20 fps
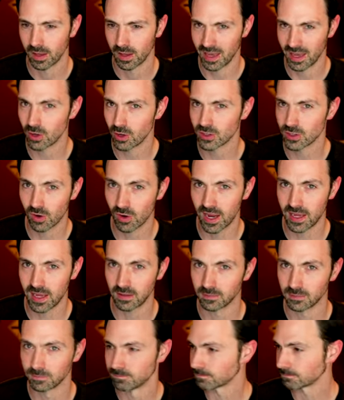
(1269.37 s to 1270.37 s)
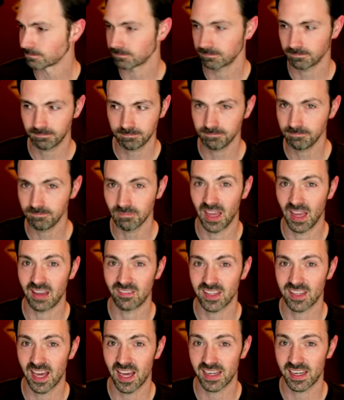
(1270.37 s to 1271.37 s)
I hear it's great. I
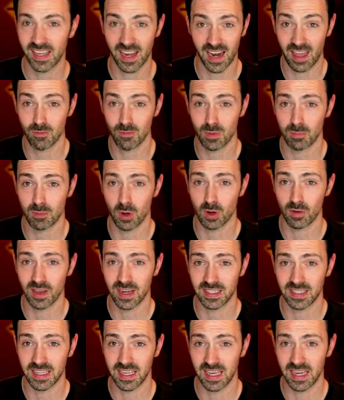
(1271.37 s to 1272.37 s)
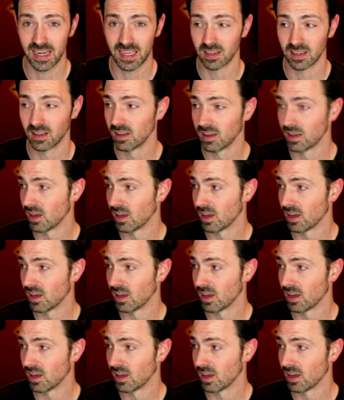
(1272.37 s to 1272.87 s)
haven't got it yet. I haven't been motivated to get it.